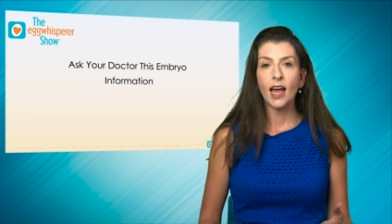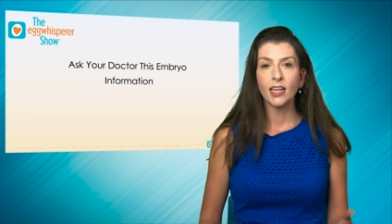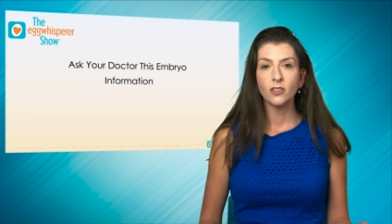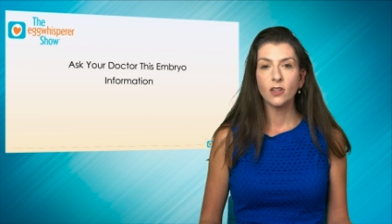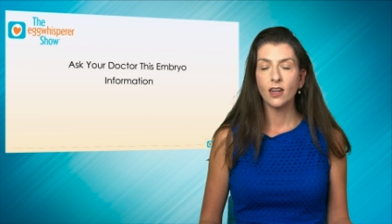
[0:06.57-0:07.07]

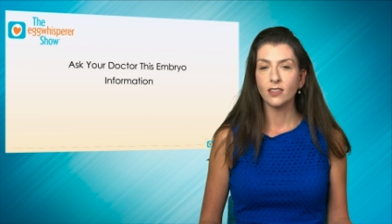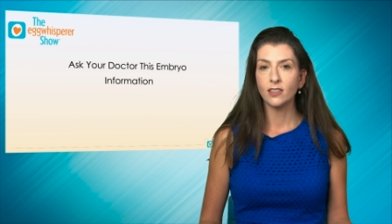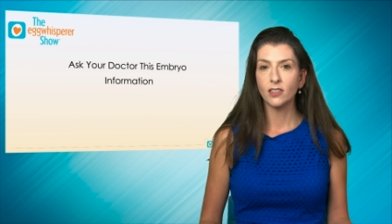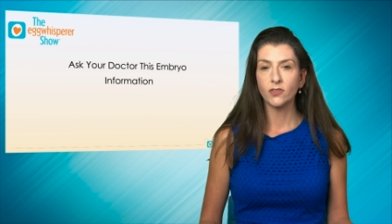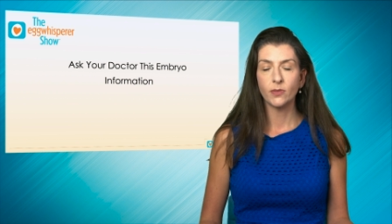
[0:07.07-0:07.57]
I do
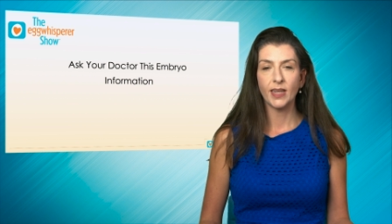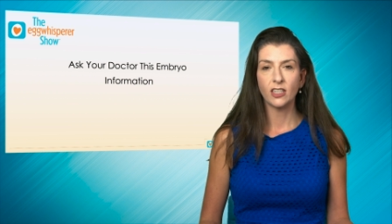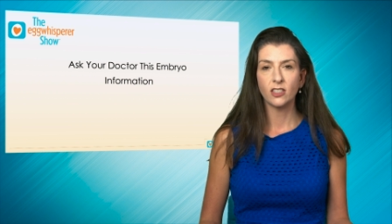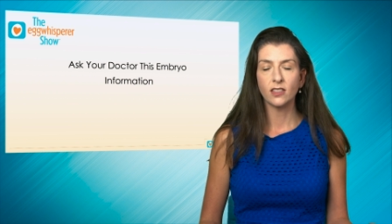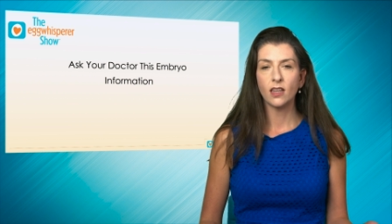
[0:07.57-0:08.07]
consults for
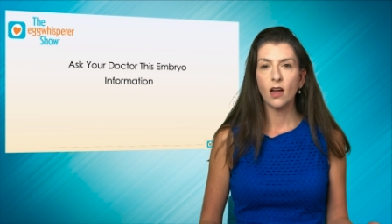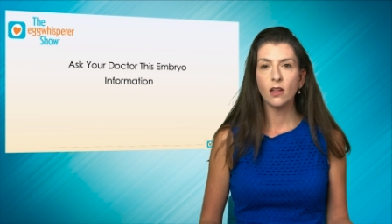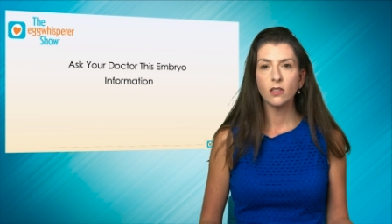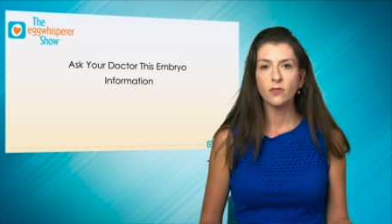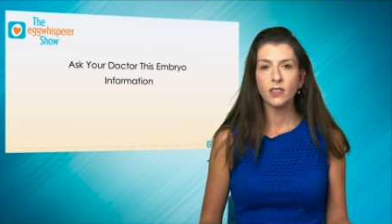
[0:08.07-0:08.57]
patients
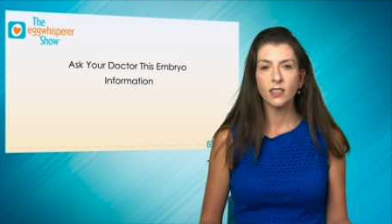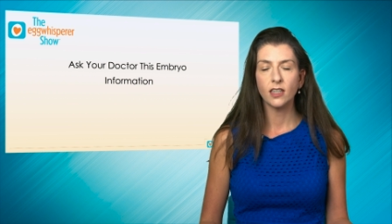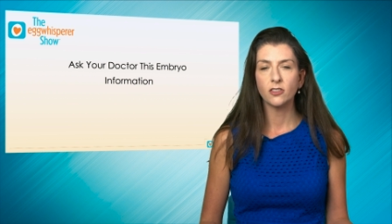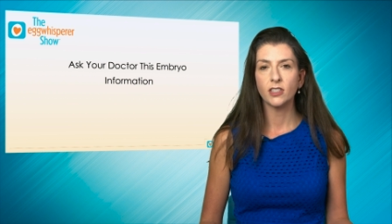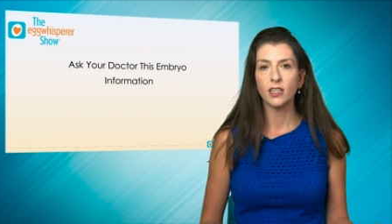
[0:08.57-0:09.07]
all over the
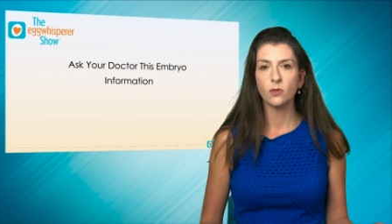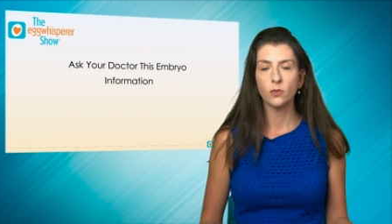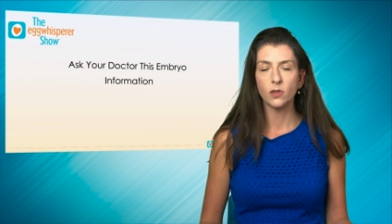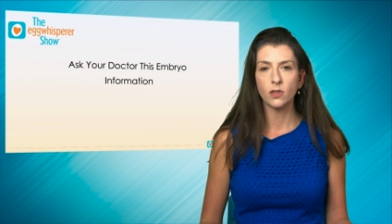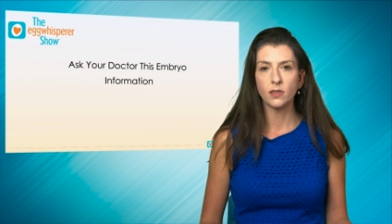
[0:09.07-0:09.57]
country
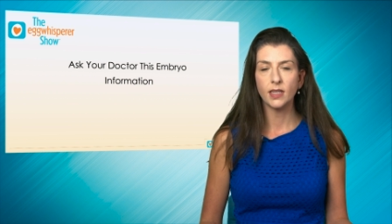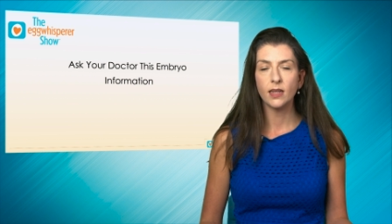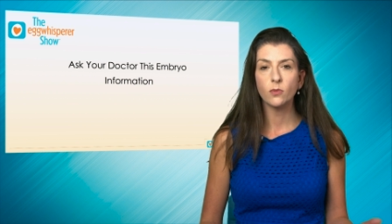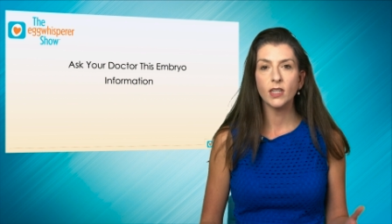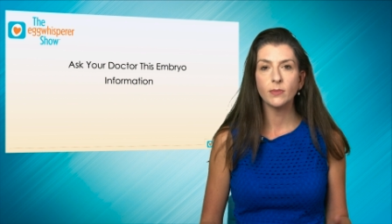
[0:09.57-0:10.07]
and world,
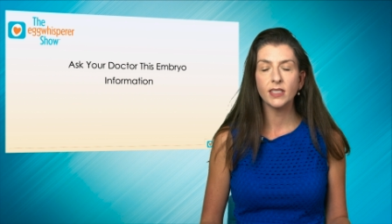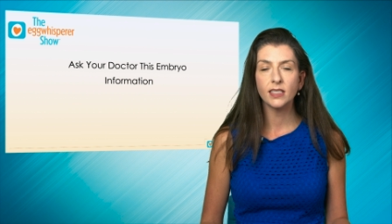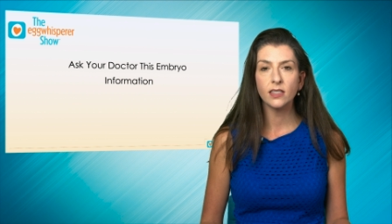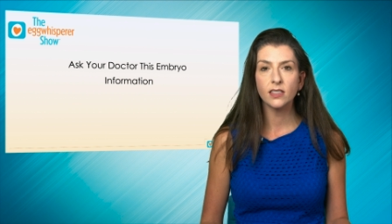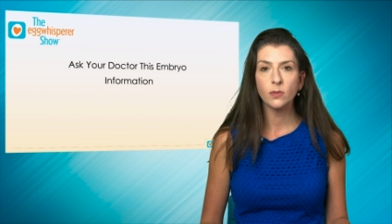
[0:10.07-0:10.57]
and what I'm
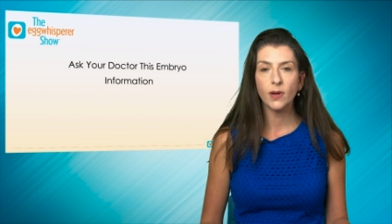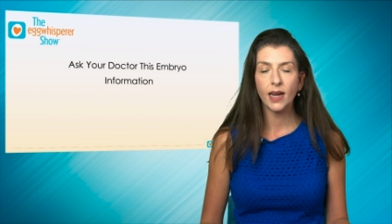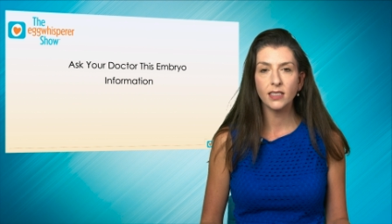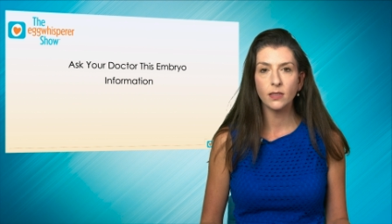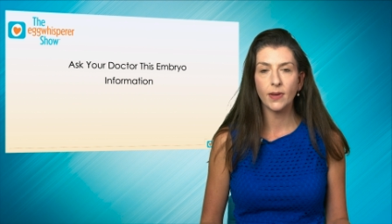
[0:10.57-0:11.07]
still
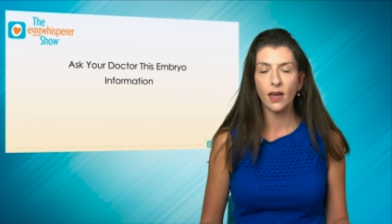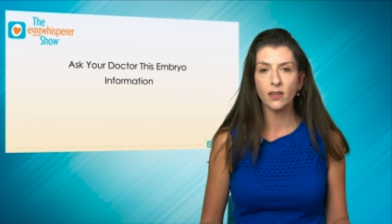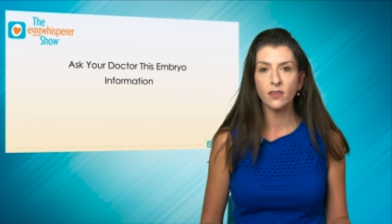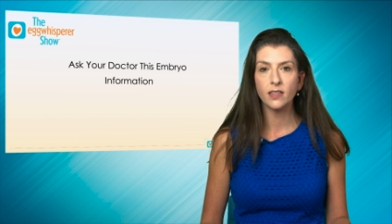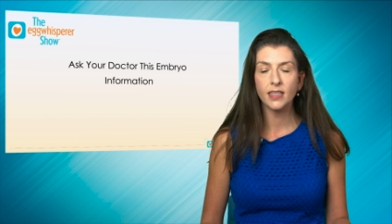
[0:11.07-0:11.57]
surprised
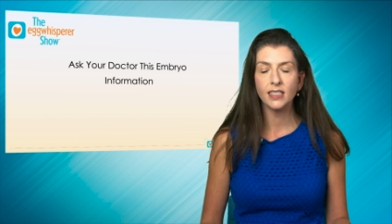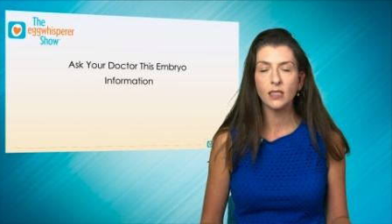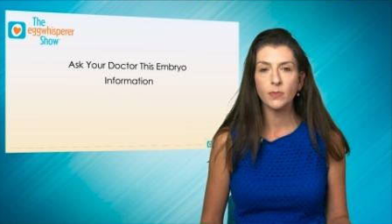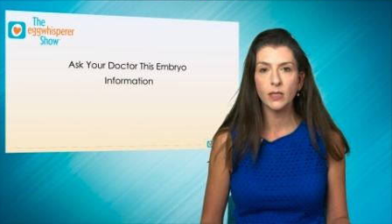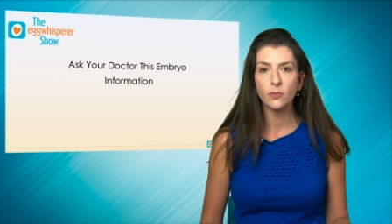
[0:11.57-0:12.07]
about are the things
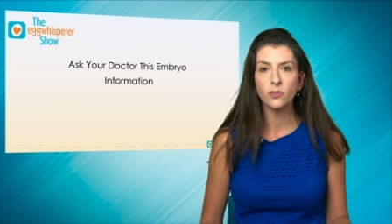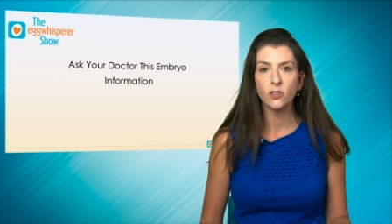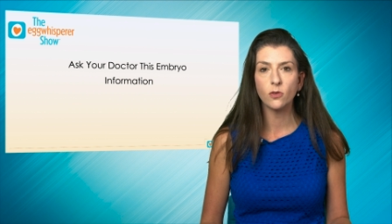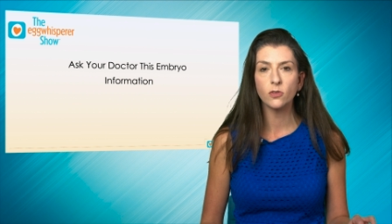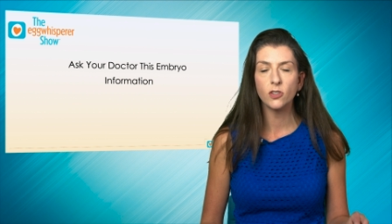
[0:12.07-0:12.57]
that people
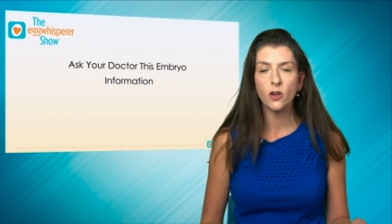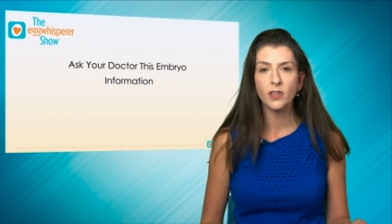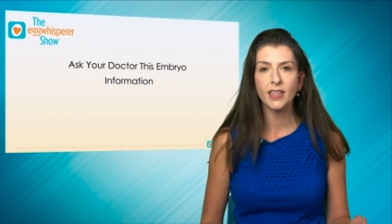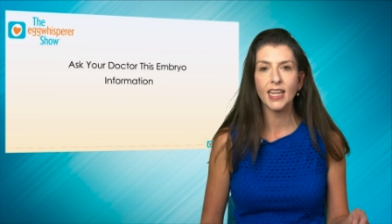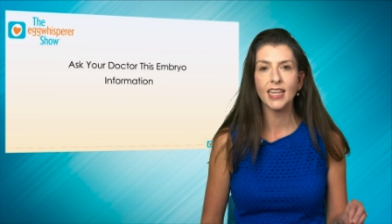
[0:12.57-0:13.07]
don't know
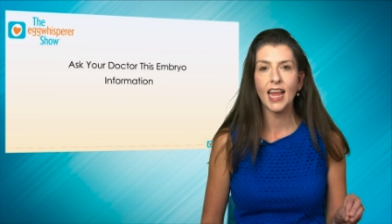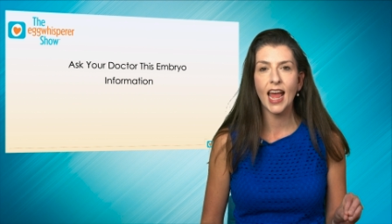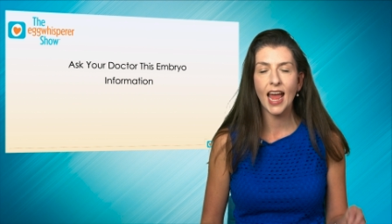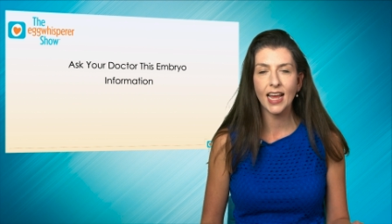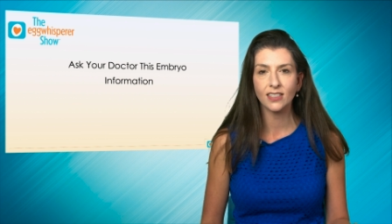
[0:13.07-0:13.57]
that they can
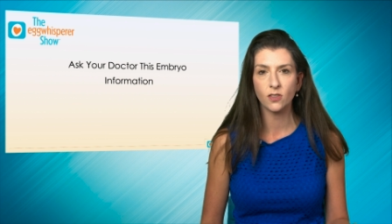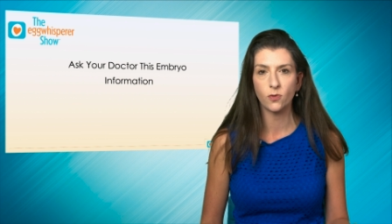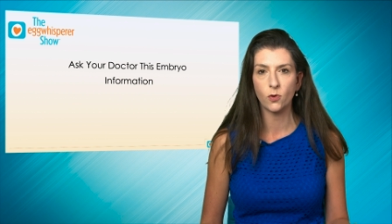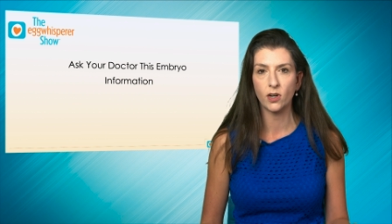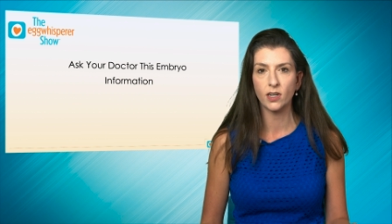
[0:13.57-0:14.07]
ask
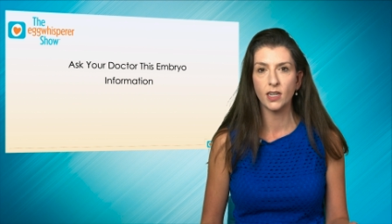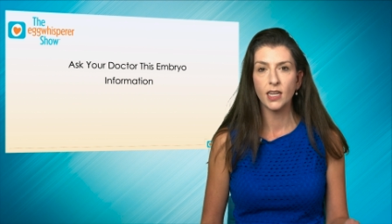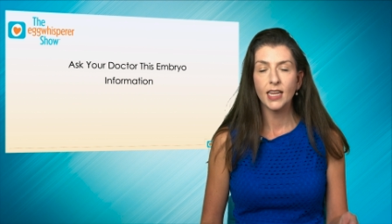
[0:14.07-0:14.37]
for,